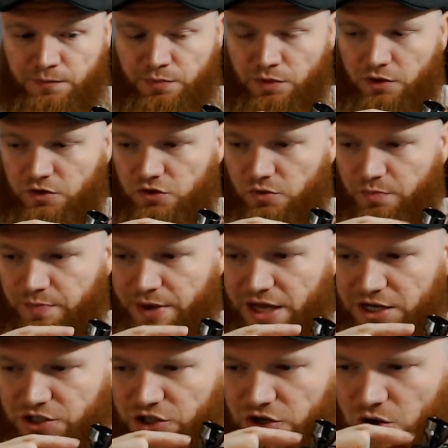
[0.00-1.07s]
So
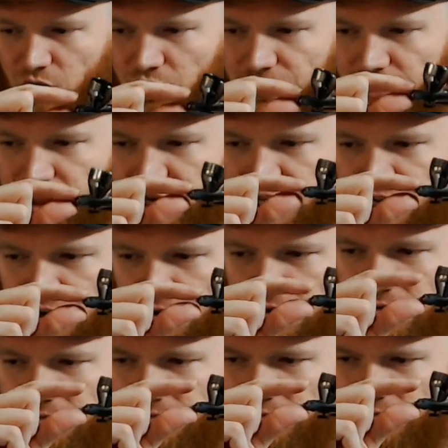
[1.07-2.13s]
pinch over the
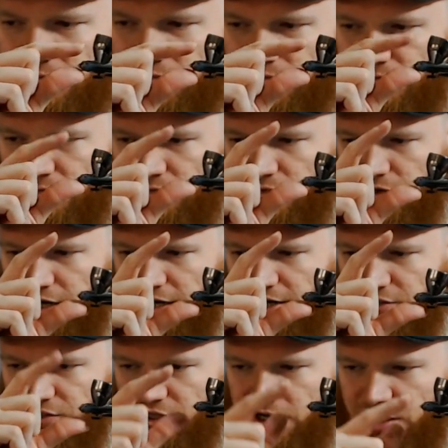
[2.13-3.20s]
needle, right?
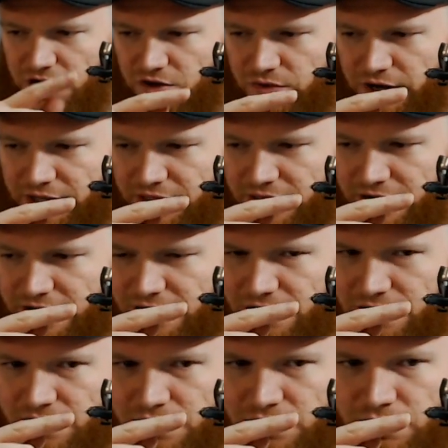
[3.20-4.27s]
Here's the needle right there.
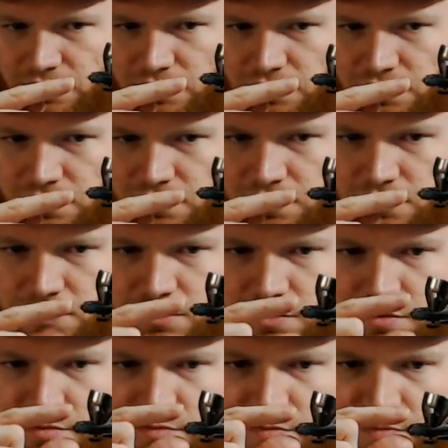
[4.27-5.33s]

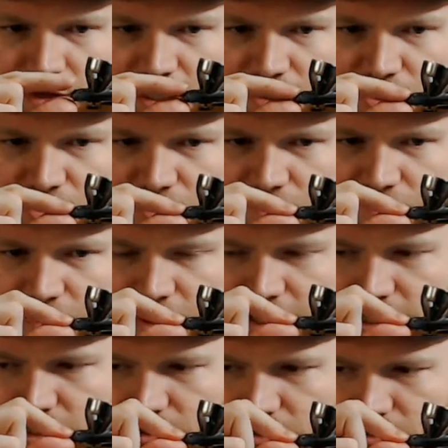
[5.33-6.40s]
Pinch over
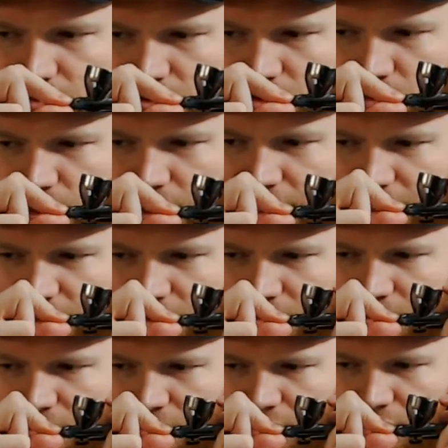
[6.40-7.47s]
it, squeeze,
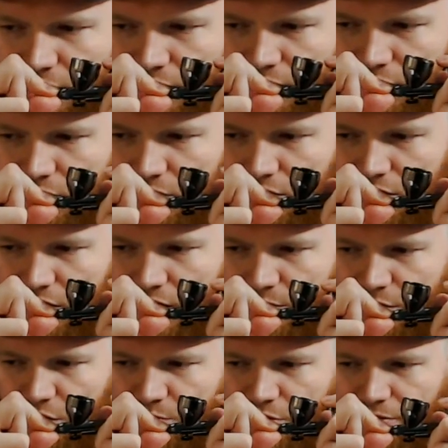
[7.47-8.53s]
and
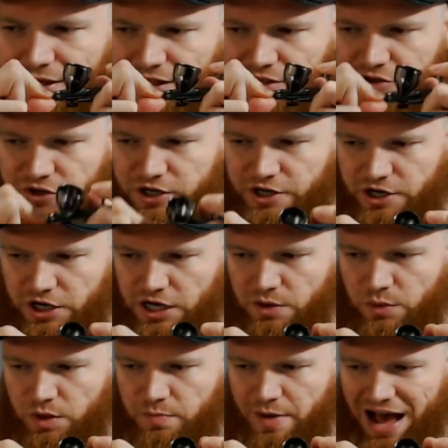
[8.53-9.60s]
when you pull back the trigger, it
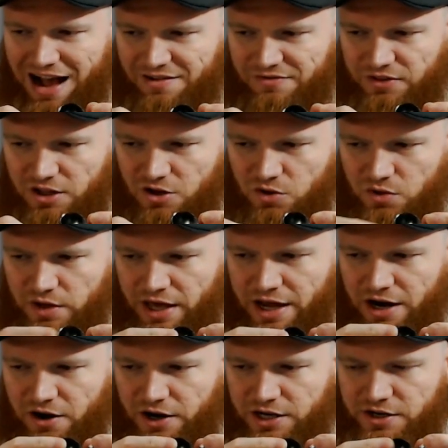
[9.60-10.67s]
would backflow
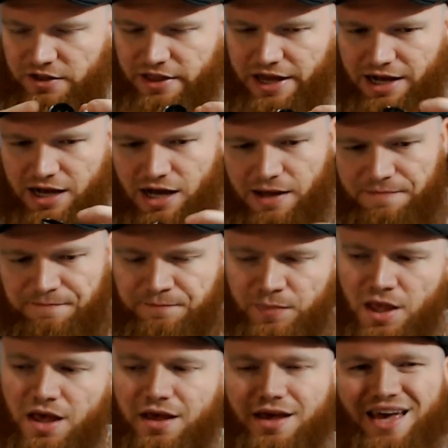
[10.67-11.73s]
air into that cup.
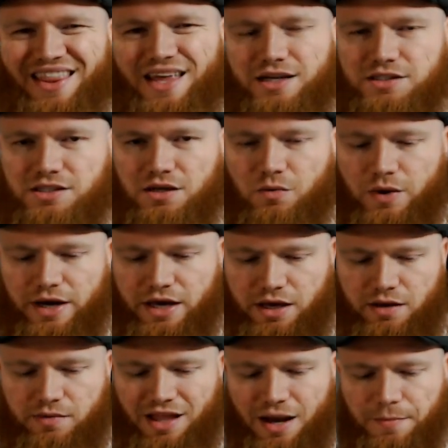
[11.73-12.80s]
And that's a
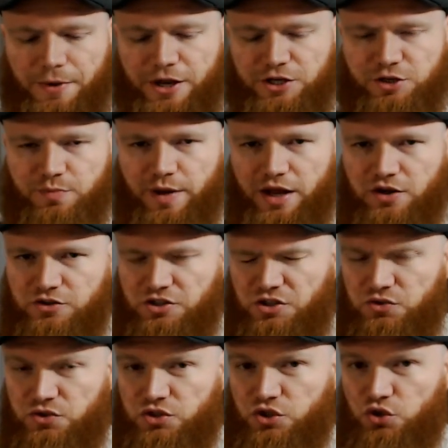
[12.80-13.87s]
way a lot of miniature painters
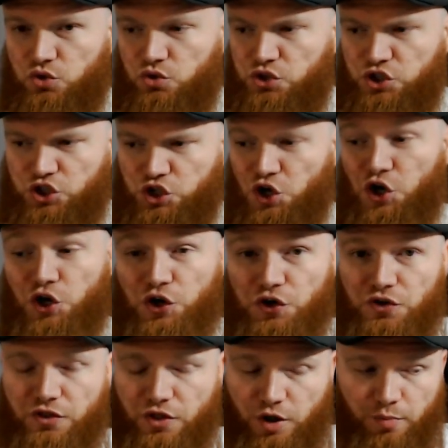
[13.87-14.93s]
use to stir
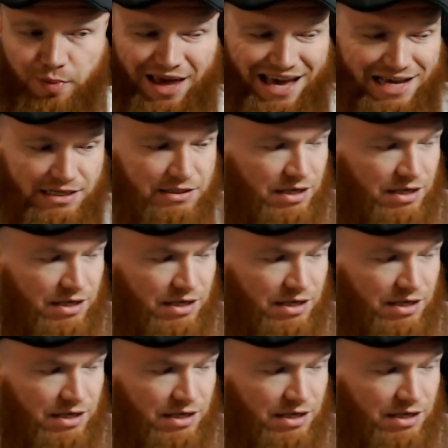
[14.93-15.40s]
their paint.